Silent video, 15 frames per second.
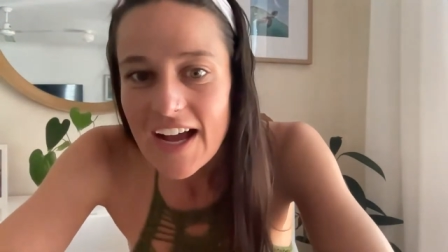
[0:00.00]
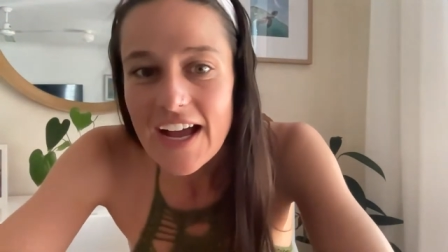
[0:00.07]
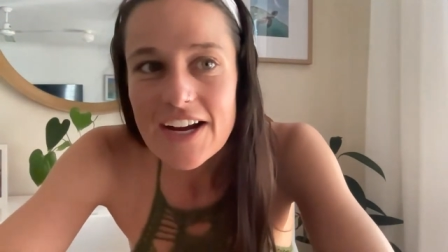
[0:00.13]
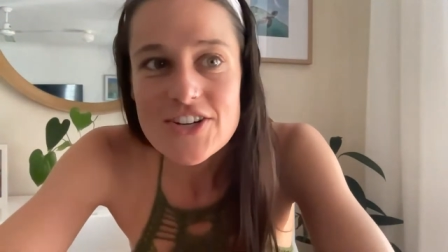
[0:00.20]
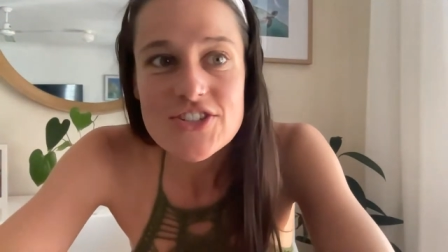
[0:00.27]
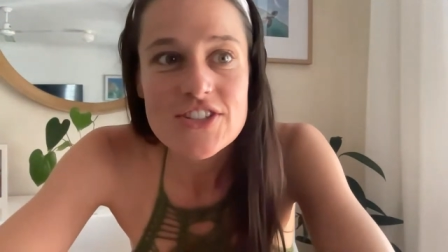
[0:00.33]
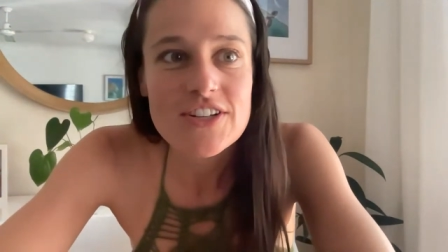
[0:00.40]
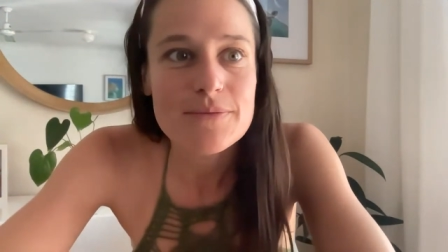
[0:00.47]

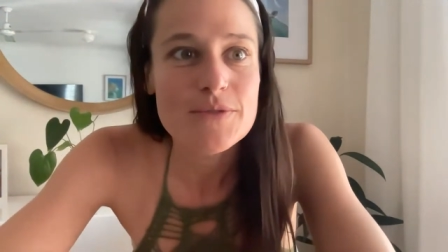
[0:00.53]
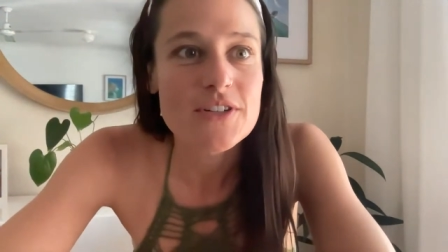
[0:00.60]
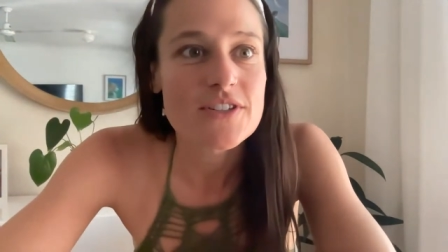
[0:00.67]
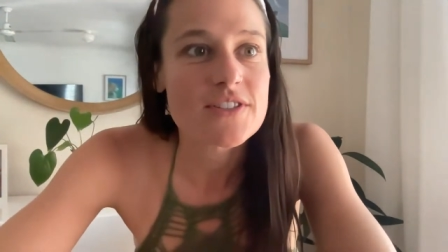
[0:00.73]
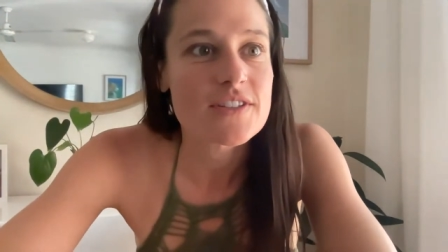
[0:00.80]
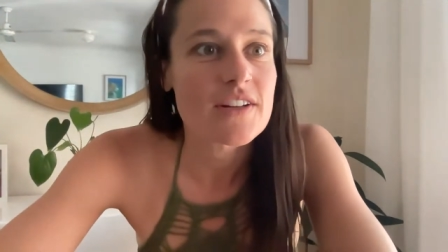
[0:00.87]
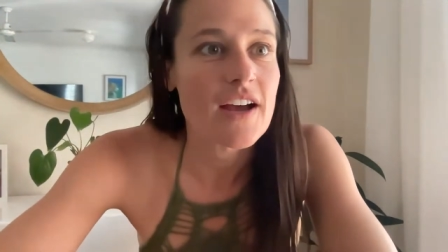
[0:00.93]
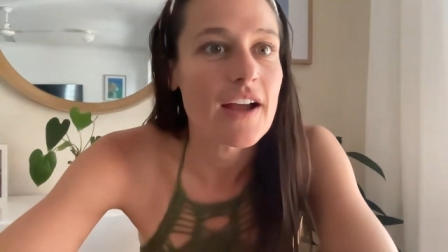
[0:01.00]
I
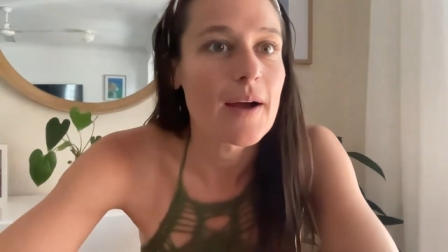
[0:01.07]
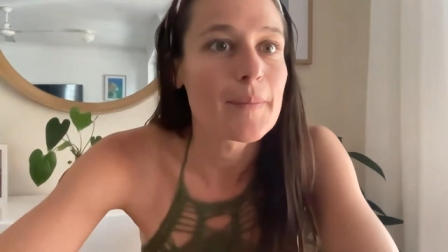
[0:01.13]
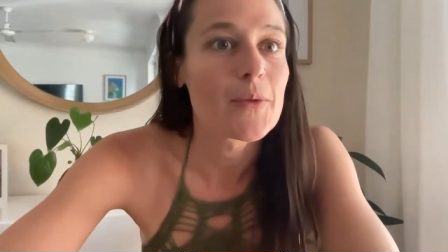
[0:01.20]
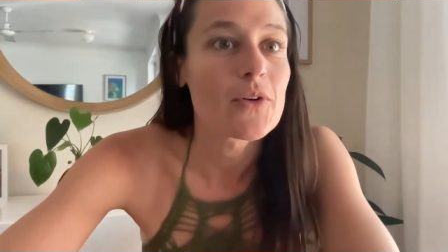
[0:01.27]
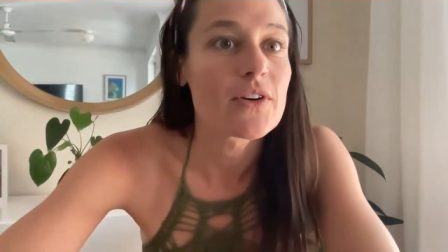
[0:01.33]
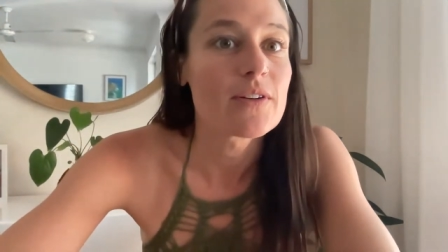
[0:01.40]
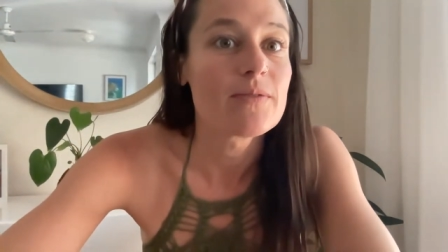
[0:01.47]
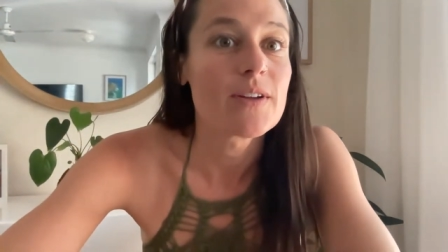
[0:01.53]

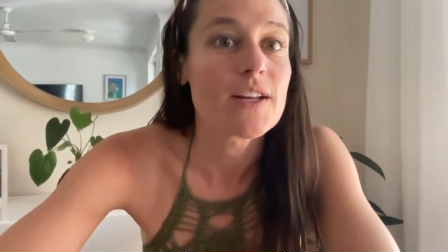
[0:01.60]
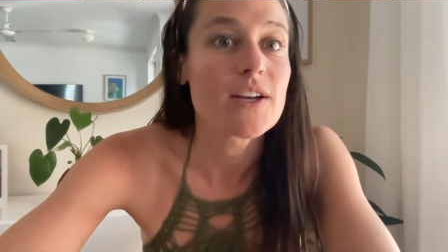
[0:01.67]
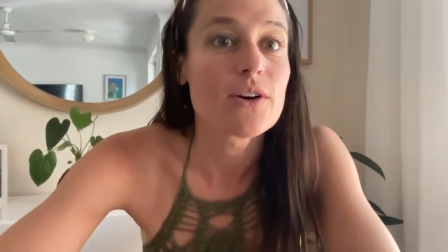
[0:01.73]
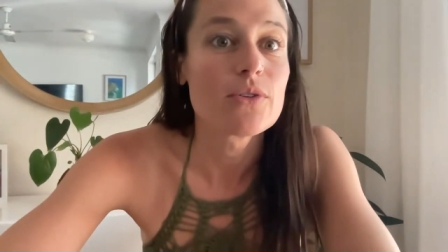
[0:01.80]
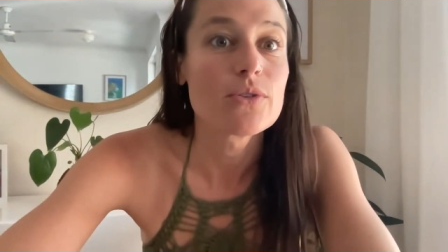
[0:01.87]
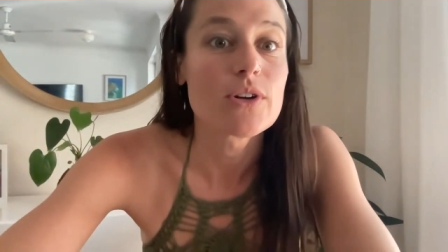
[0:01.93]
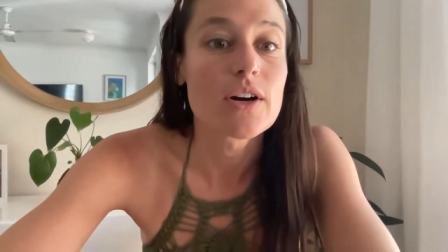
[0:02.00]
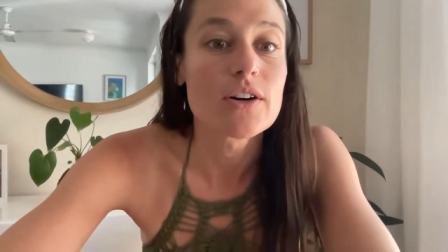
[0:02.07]
uploaded a
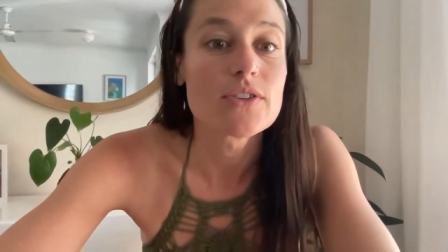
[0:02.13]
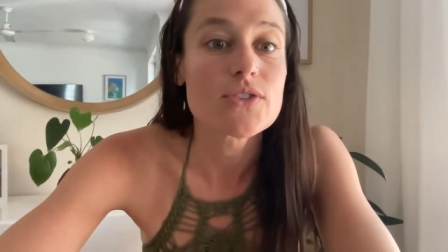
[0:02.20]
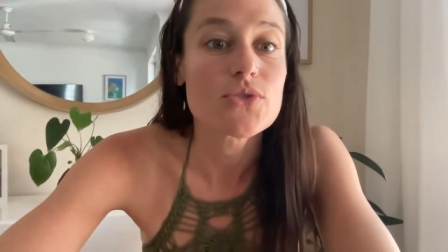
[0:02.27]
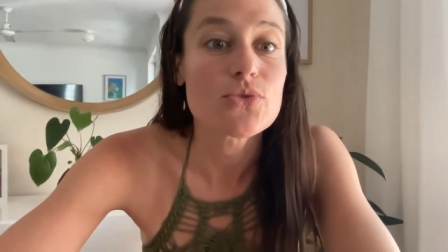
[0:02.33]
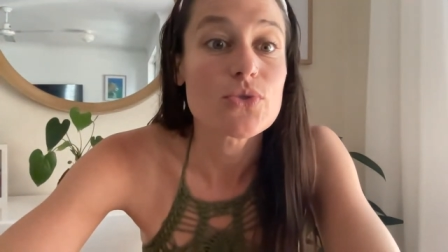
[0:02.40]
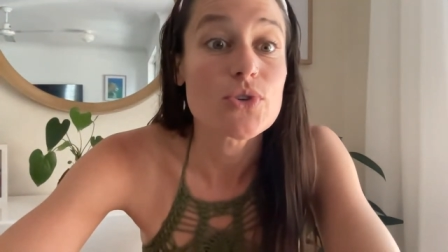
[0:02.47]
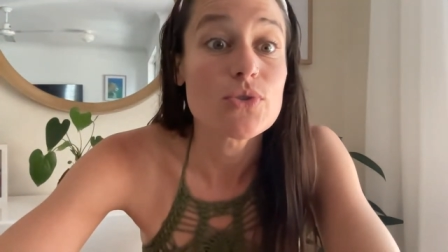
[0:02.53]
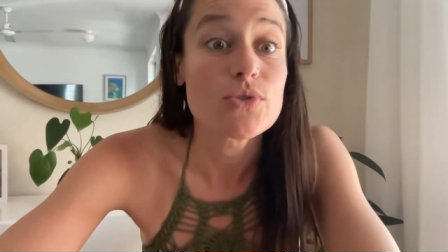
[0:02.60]
video
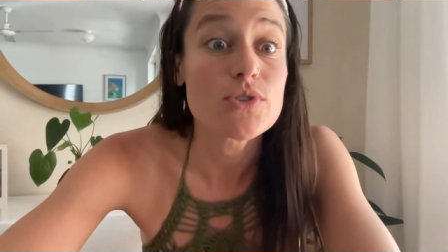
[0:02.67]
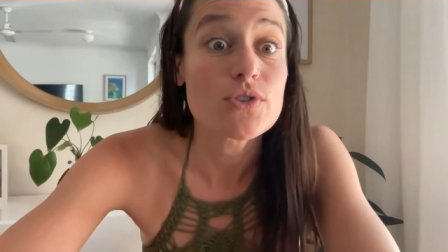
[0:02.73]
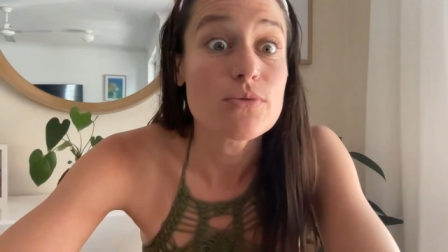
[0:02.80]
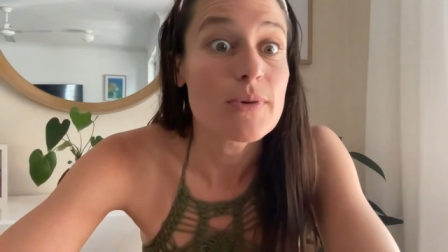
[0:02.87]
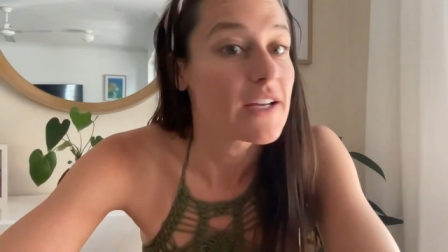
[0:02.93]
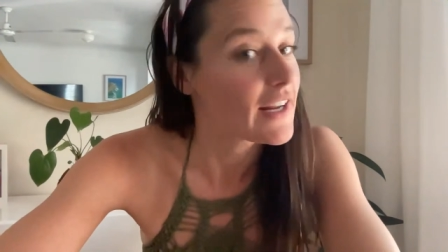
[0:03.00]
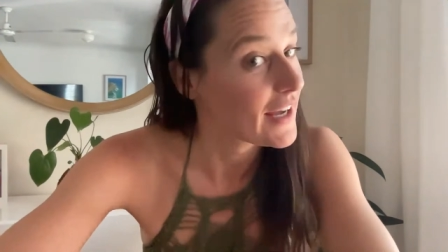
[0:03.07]
to YouTube.